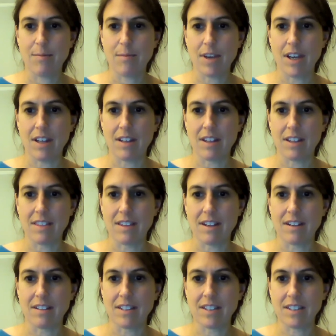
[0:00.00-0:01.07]
email in
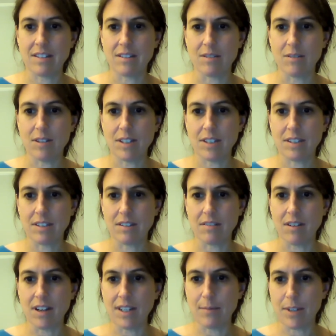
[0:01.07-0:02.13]
there too.
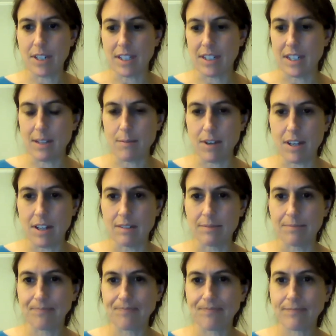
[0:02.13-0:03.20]
So anybody can
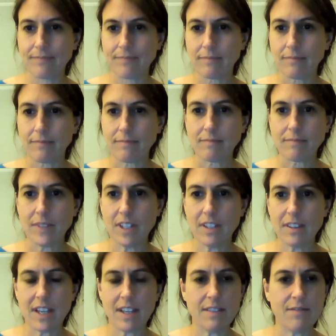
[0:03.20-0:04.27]
email
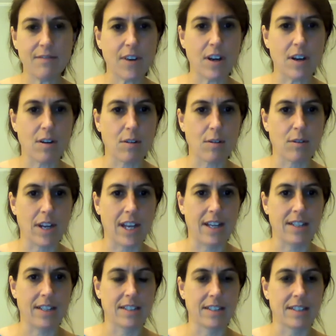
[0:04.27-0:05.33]
info.
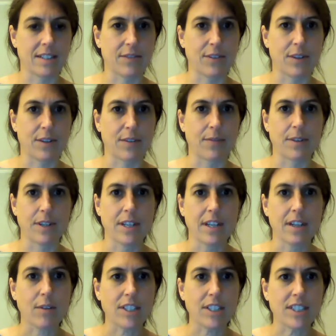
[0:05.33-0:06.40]
And if you have
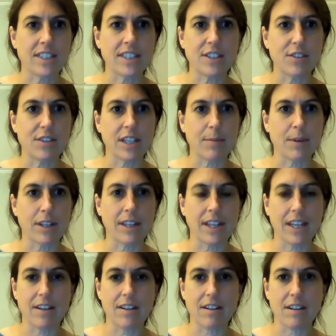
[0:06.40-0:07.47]
questions that you think about
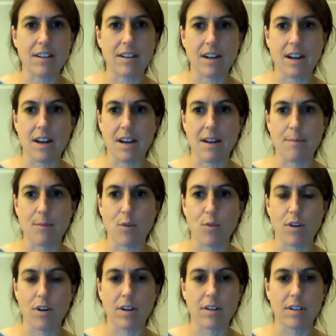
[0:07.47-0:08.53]
later, um,
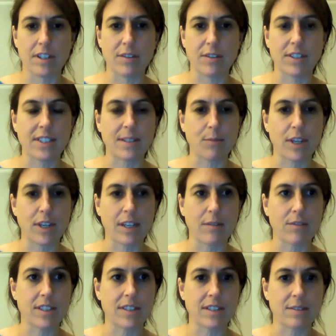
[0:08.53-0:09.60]
or you know, at some
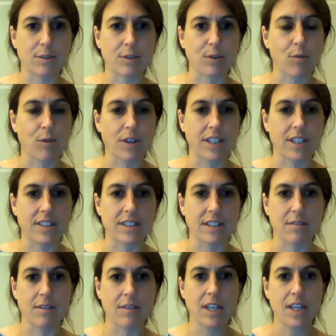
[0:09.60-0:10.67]
point this is recorded,
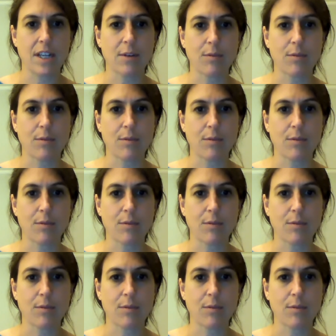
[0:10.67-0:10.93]
so